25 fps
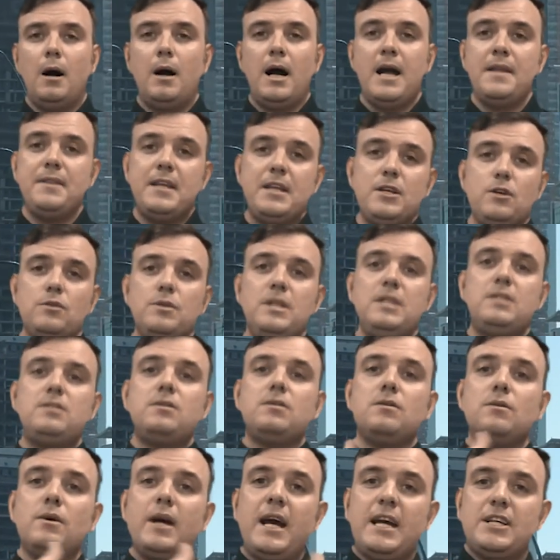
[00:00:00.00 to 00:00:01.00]
And then you need
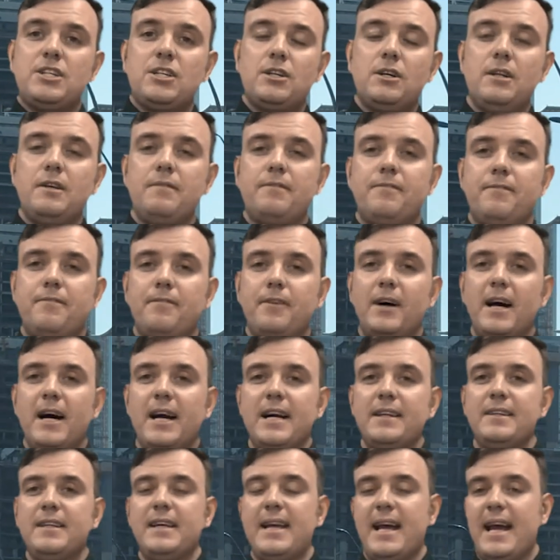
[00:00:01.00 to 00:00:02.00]
to actually
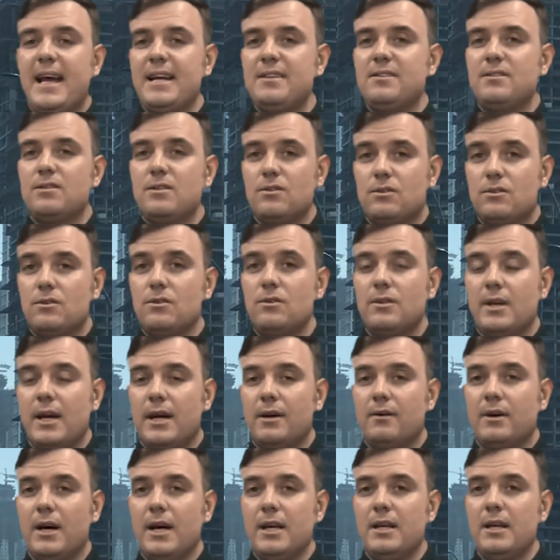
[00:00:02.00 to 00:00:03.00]
find the answer to
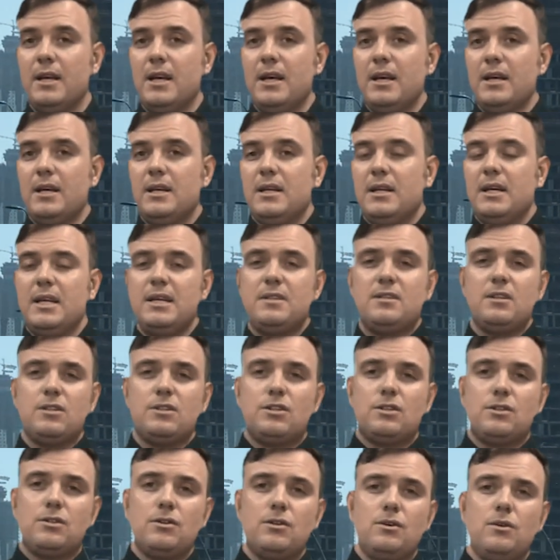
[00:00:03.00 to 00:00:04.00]
that, right? Is it
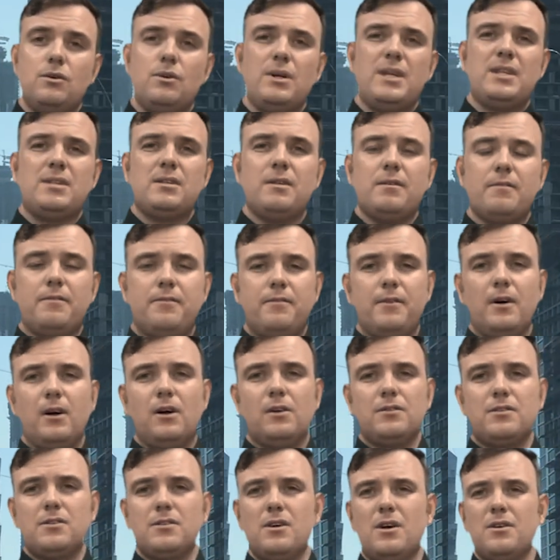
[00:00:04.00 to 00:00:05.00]
true? Is it
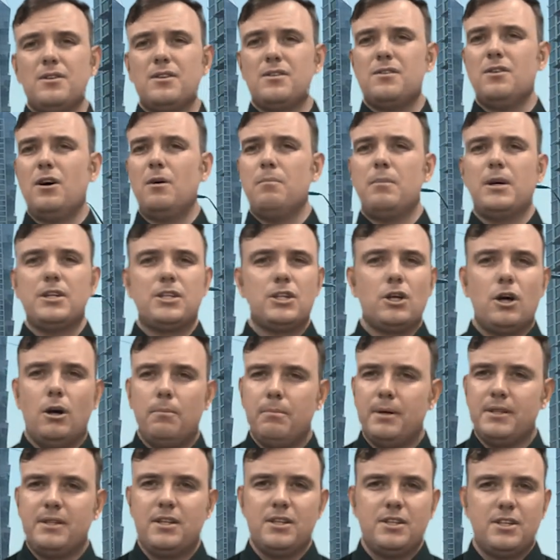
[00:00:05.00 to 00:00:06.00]
false? No, there's not much
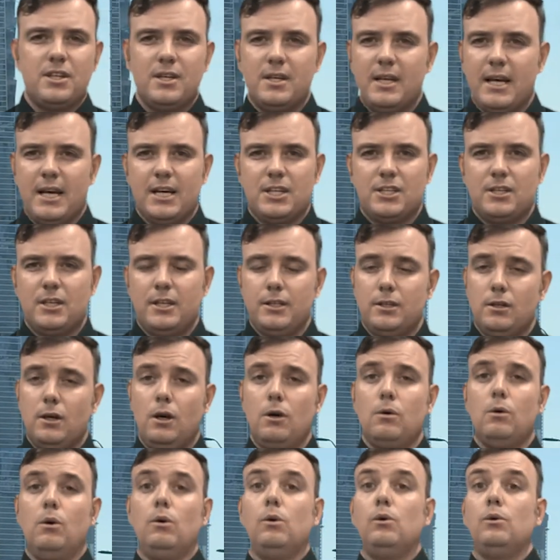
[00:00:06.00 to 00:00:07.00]
competition actually.
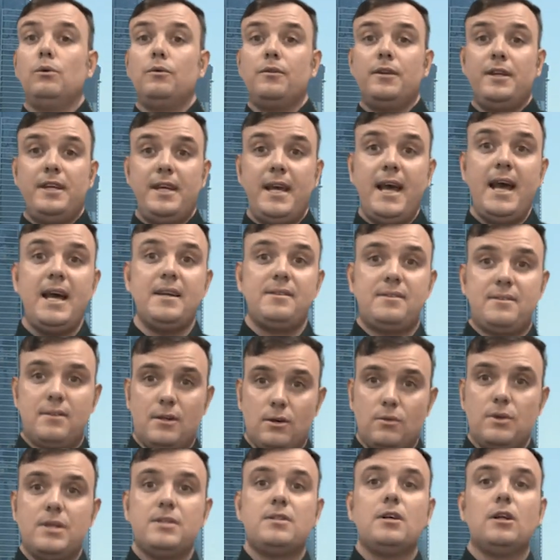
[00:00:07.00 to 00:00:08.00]
No, or yes,
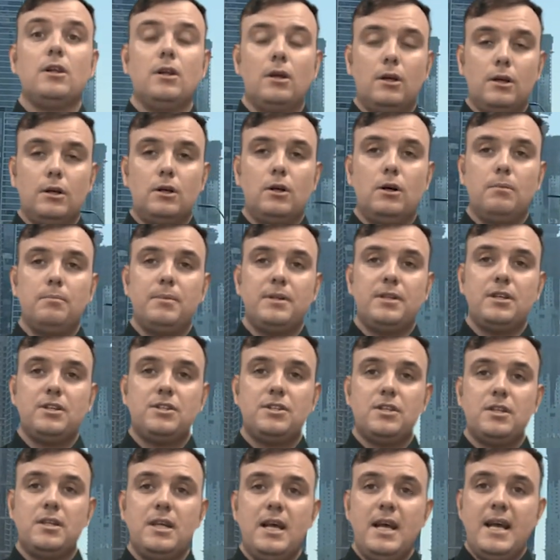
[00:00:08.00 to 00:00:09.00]
there is a lot of
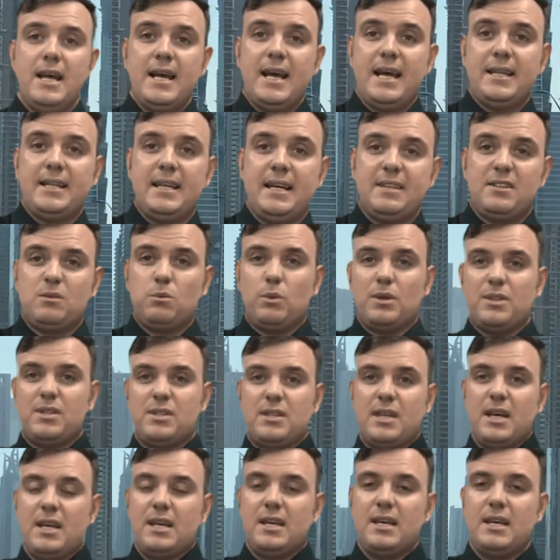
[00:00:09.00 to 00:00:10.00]
competition, and that's what's
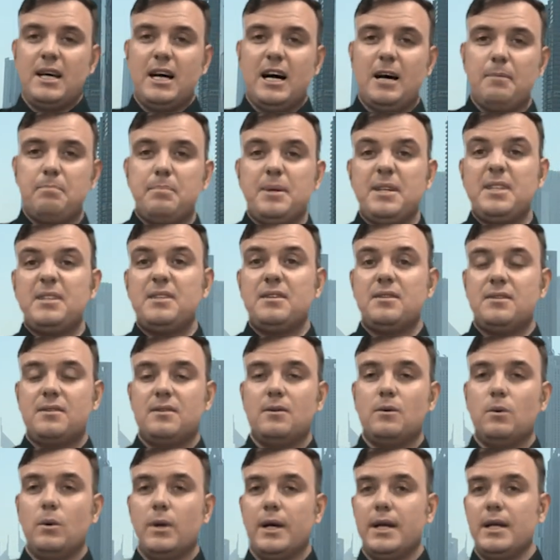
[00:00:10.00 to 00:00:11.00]
taking our business
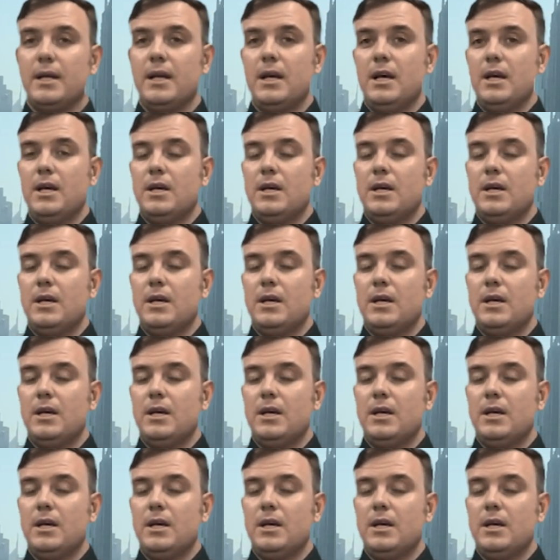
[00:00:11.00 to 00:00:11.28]
away.